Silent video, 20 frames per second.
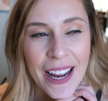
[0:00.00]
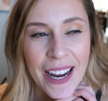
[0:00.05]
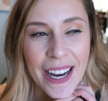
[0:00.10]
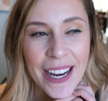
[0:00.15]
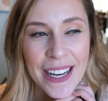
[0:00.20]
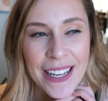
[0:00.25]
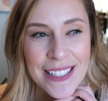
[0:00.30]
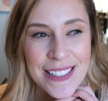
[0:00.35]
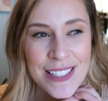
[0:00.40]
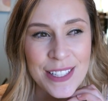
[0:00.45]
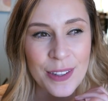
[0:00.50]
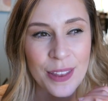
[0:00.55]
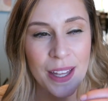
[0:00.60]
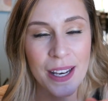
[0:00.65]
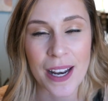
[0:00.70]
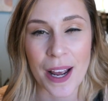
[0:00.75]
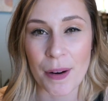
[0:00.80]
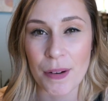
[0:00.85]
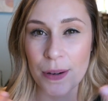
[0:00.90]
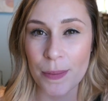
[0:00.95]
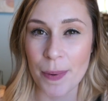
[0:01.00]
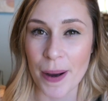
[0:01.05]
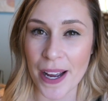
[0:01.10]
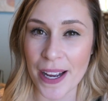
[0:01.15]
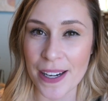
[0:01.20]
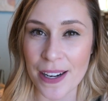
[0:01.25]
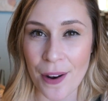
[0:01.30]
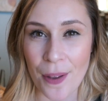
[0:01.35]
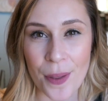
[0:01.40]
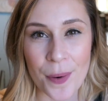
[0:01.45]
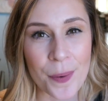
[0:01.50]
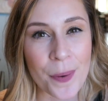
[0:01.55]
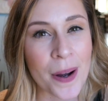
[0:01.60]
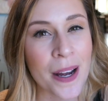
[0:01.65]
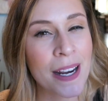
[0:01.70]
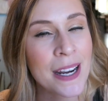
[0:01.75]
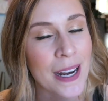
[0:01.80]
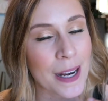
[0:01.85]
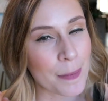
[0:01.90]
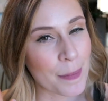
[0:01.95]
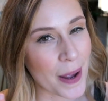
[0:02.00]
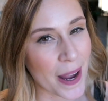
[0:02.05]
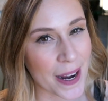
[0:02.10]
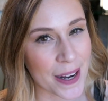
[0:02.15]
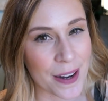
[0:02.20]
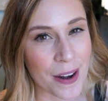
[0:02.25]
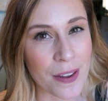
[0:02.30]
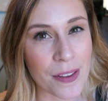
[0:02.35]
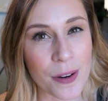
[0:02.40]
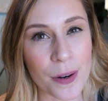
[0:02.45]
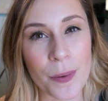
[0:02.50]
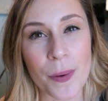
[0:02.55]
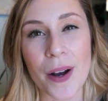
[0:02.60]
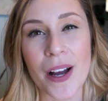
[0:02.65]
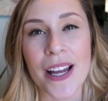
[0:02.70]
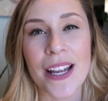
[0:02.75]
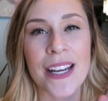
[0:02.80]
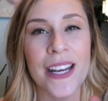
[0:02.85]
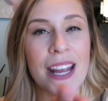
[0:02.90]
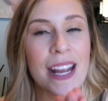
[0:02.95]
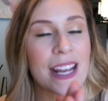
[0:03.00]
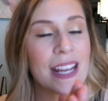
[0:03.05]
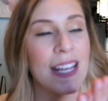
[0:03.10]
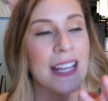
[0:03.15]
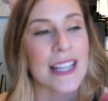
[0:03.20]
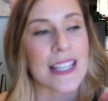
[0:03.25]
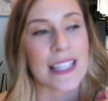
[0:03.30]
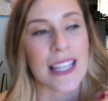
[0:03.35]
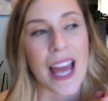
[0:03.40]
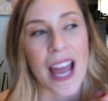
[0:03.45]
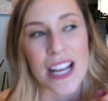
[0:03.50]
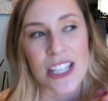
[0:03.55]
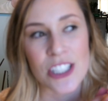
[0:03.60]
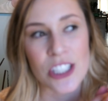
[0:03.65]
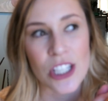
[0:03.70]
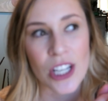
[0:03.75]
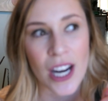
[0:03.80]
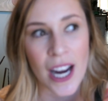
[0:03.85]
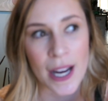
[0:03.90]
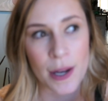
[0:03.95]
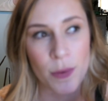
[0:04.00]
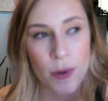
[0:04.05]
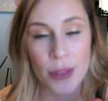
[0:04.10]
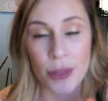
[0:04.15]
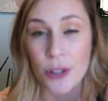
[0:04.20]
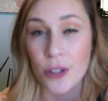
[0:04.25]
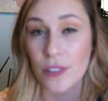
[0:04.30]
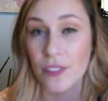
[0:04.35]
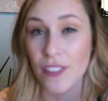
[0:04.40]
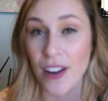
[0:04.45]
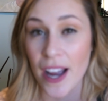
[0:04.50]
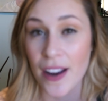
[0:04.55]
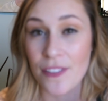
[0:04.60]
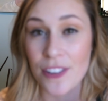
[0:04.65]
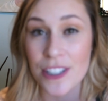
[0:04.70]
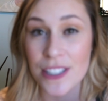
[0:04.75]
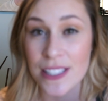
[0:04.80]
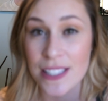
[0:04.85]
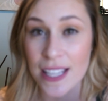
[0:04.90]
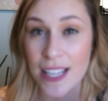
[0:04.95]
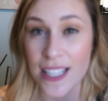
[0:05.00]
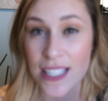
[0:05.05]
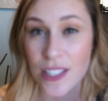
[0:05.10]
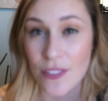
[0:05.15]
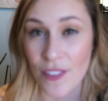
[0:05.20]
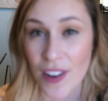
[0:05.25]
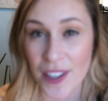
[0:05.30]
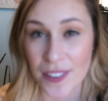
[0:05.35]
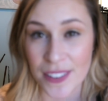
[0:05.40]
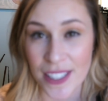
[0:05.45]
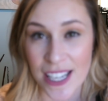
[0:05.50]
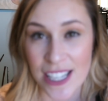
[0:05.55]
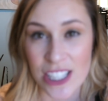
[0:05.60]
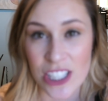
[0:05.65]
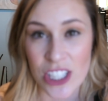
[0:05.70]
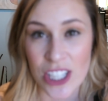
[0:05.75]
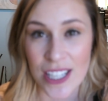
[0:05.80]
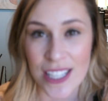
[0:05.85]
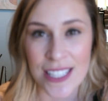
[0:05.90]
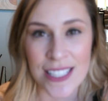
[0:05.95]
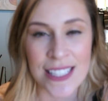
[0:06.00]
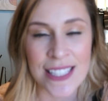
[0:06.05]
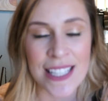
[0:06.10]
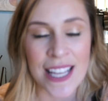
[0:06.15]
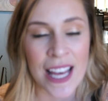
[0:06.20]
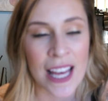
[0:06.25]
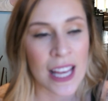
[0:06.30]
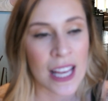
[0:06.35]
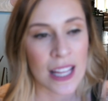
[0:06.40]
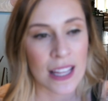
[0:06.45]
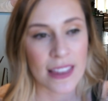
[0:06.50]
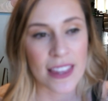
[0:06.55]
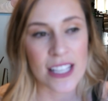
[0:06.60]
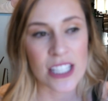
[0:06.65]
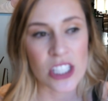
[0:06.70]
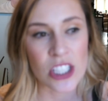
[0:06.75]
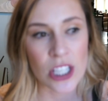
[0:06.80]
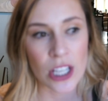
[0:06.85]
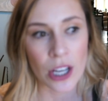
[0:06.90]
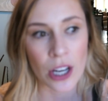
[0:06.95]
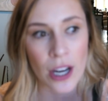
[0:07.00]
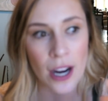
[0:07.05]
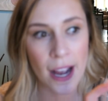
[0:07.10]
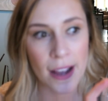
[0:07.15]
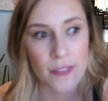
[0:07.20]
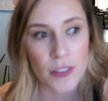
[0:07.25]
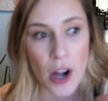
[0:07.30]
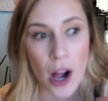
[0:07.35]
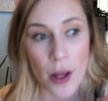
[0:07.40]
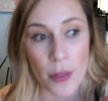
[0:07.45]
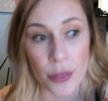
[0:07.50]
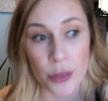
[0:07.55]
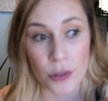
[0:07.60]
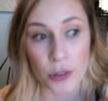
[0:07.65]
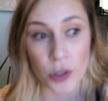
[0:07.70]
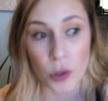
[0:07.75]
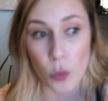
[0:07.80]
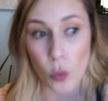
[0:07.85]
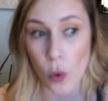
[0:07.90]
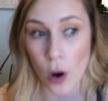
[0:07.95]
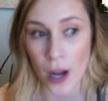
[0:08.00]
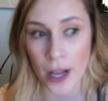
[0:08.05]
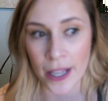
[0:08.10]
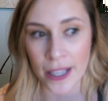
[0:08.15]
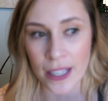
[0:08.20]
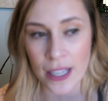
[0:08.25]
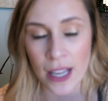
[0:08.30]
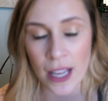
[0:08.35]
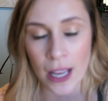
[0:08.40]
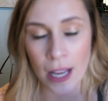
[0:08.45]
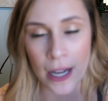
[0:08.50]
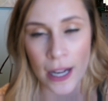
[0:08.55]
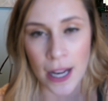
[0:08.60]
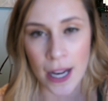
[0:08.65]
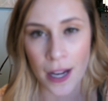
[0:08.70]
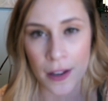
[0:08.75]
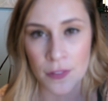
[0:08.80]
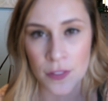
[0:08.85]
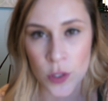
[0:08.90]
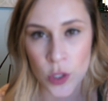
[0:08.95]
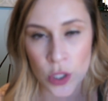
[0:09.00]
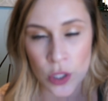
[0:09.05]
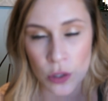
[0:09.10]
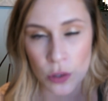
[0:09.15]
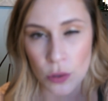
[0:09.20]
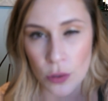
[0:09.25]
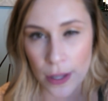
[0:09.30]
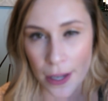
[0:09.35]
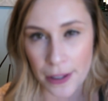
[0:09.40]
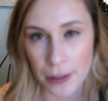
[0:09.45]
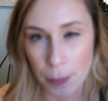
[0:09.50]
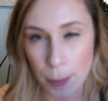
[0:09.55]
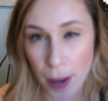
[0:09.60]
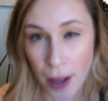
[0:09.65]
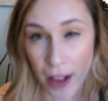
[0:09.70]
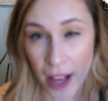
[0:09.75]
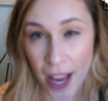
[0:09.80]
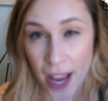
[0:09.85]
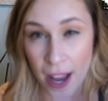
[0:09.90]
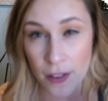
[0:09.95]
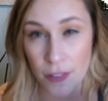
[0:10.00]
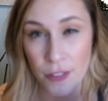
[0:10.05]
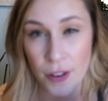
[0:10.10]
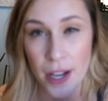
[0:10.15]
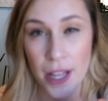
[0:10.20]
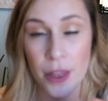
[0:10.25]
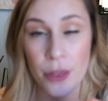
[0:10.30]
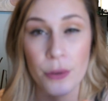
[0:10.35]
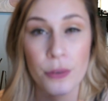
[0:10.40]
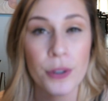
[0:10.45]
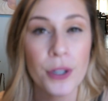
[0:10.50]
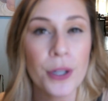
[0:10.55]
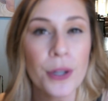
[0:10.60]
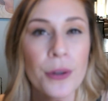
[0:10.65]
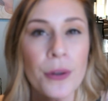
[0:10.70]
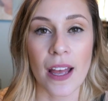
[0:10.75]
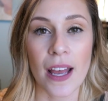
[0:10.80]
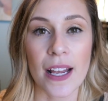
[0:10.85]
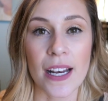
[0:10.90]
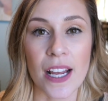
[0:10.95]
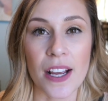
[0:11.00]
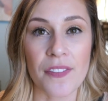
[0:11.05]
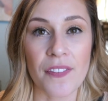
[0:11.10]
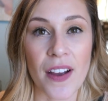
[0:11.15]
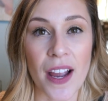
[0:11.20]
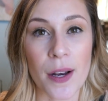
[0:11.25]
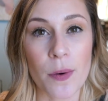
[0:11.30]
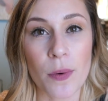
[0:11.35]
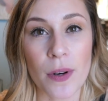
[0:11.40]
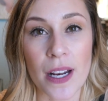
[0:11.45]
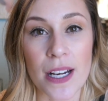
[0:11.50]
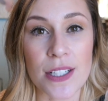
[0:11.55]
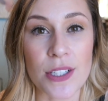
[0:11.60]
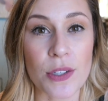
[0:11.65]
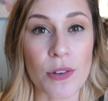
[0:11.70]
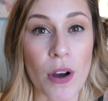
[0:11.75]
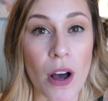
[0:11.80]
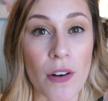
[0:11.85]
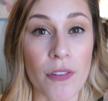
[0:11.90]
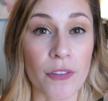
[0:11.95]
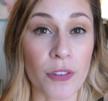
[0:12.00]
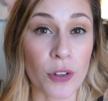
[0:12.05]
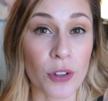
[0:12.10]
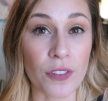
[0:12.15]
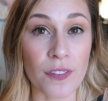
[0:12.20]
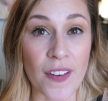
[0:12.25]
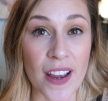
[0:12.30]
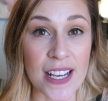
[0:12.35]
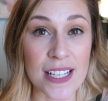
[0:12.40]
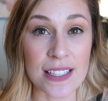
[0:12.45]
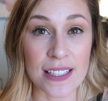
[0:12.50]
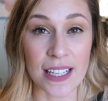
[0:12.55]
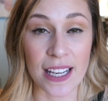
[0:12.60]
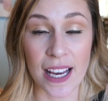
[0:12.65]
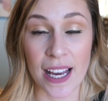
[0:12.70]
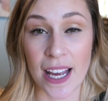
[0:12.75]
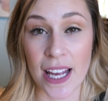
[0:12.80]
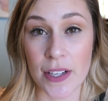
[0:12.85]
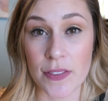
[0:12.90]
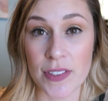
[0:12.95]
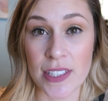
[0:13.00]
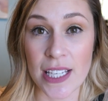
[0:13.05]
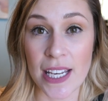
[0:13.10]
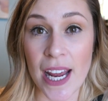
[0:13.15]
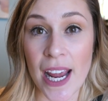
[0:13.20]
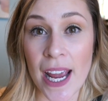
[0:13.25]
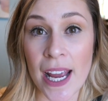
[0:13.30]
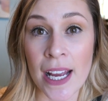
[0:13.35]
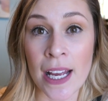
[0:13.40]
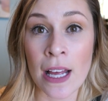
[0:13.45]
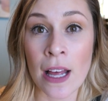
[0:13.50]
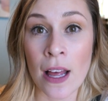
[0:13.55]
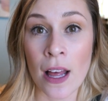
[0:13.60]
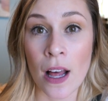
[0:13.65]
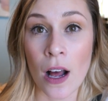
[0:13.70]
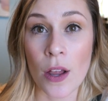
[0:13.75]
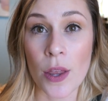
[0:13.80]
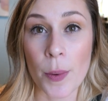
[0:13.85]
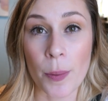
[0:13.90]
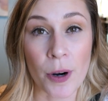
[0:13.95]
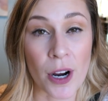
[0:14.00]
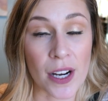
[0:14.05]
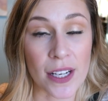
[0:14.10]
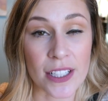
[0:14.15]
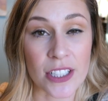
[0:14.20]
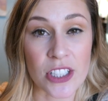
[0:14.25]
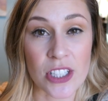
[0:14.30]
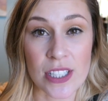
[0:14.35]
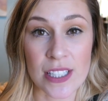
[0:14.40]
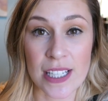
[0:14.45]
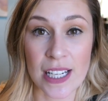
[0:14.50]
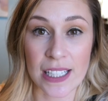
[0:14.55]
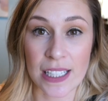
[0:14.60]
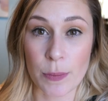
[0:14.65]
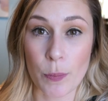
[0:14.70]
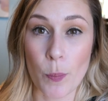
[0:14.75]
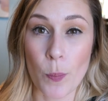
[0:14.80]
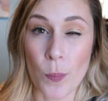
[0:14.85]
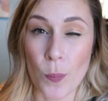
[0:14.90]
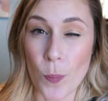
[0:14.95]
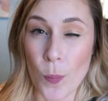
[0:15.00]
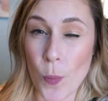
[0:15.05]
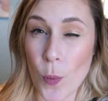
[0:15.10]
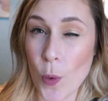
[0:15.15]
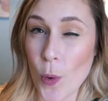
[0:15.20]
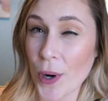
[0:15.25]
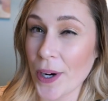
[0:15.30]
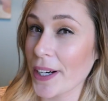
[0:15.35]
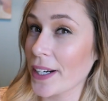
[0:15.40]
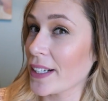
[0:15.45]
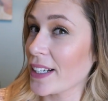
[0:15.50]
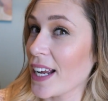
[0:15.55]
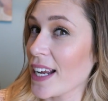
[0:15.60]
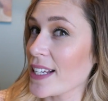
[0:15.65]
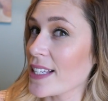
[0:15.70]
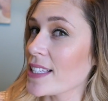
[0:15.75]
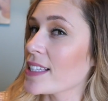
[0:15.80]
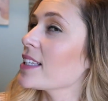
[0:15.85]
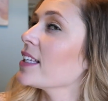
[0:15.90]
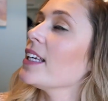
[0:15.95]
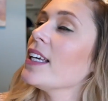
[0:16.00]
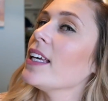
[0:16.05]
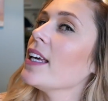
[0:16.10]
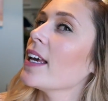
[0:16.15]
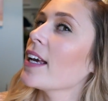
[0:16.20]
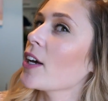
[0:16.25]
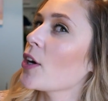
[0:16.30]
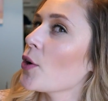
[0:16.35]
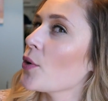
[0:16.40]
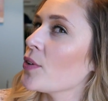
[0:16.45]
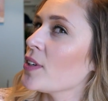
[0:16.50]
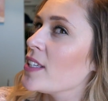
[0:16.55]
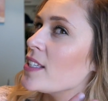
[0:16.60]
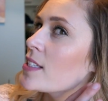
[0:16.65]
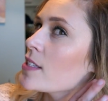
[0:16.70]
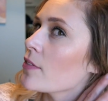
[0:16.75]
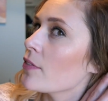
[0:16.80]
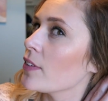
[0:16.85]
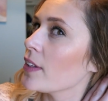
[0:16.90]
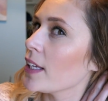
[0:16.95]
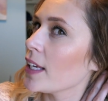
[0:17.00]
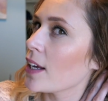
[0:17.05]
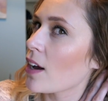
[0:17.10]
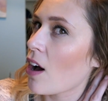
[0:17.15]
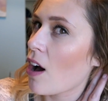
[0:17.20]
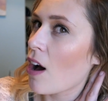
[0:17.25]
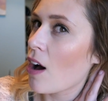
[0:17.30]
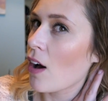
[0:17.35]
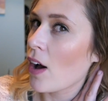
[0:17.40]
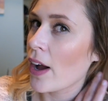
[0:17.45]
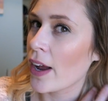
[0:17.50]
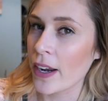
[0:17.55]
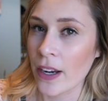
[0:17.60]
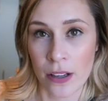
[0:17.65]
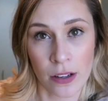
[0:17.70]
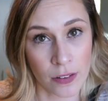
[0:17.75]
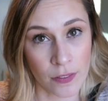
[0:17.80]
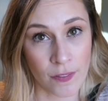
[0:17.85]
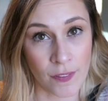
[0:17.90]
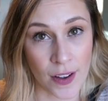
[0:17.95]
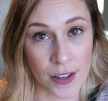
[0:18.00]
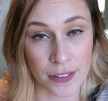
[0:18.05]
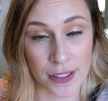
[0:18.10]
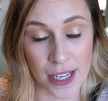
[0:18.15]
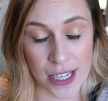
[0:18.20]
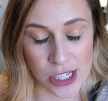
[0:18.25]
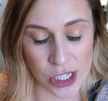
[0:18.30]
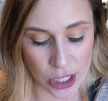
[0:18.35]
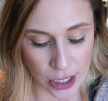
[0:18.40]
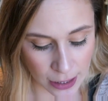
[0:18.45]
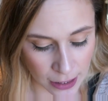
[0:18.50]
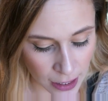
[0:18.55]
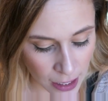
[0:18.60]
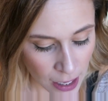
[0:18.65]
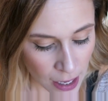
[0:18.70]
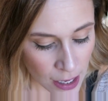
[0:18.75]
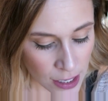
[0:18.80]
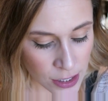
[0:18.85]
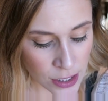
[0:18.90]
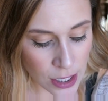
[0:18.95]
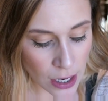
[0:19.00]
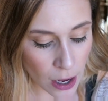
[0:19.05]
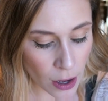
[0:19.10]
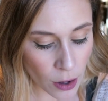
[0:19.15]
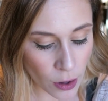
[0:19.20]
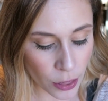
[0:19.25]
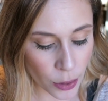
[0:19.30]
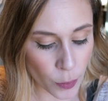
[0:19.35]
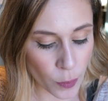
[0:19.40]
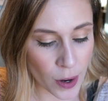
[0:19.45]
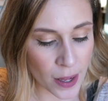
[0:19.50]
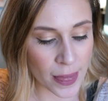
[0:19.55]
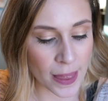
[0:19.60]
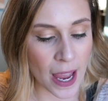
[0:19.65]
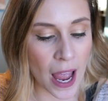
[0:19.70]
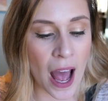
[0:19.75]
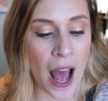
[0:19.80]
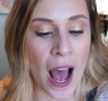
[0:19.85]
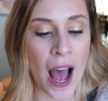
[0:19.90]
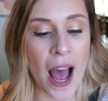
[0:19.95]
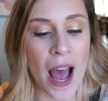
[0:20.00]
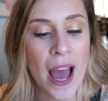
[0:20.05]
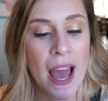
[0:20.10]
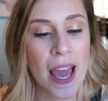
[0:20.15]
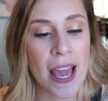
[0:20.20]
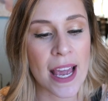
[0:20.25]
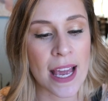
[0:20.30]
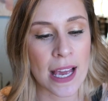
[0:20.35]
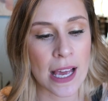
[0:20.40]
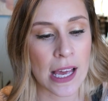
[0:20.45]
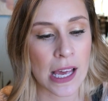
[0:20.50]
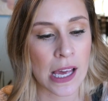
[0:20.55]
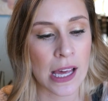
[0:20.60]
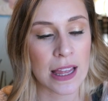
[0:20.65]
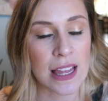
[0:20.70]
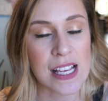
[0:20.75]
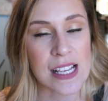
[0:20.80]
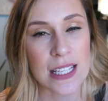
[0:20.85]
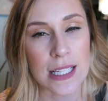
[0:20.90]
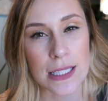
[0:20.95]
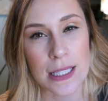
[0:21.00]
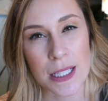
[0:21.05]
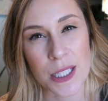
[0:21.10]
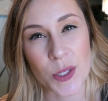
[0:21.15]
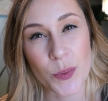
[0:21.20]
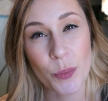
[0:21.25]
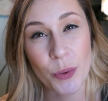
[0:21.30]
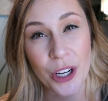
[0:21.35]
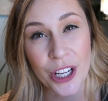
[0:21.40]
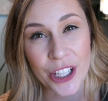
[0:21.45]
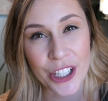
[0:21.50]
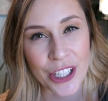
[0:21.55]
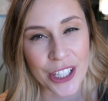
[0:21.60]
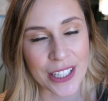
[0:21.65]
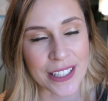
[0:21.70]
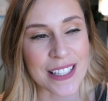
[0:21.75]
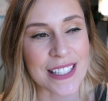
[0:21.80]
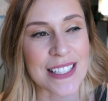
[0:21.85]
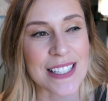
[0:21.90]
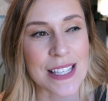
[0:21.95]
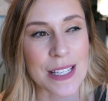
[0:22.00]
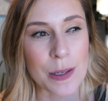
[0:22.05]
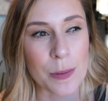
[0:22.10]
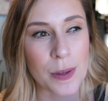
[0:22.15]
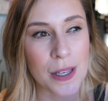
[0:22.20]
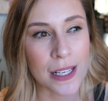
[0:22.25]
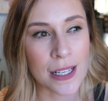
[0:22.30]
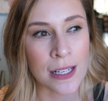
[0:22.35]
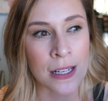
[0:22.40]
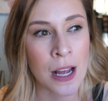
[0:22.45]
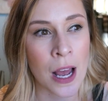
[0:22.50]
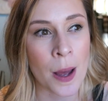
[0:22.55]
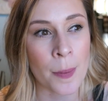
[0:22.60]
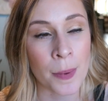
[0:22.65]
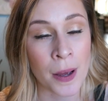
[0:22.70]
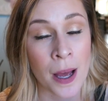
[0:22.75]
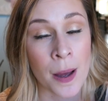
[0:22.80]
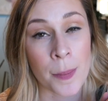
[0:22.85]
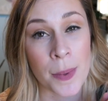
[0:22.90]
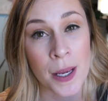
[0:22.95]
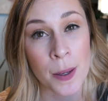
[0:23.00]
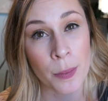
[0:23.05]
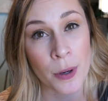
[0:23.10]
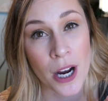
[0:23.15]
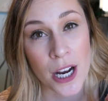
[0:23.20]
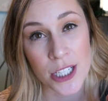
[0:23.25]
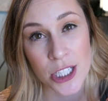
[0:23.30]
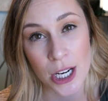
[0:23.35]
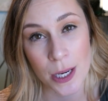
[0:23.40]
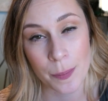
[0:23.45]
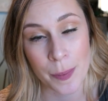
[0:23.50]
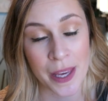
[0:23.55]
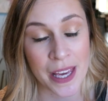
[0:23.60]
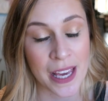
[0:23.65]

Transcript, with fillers: And so then I would buy another one and buy another one. And last year I went through five or six foundations. This year I've gone through one and I have two that are about halfway through. And I find when I do a full face like I have today, the products just sit more nicely and cohesively on foundation. So the one that I this is a spoiler. This is going to be in an upcoming project